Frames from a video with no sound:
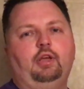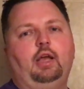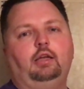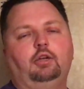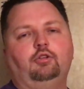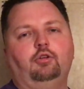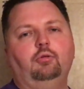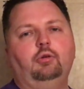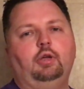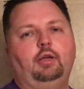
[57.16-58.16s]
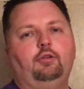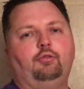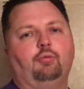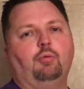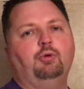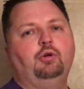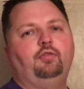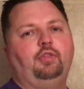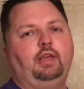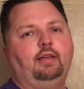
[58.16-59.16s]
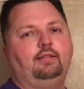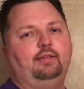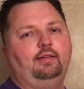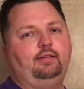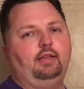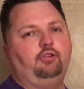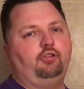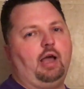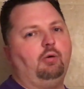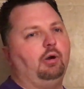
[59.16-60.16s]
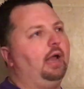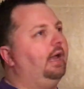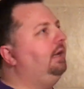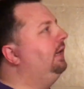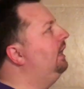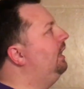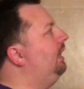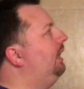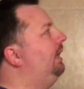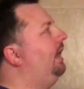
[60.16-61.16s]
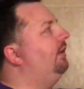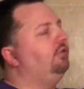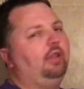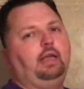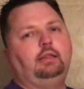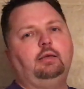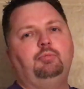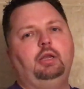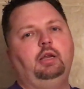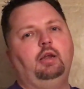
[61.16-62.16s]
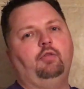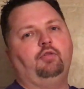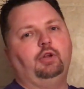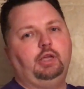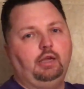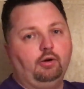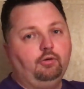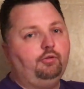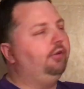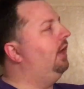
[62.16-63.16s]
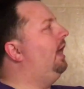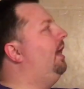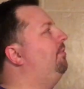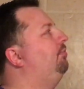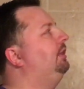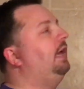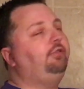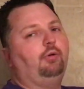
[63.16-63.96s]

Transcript: thing I'm going to do is remove the existing shower head. It has likely been here for years, but that's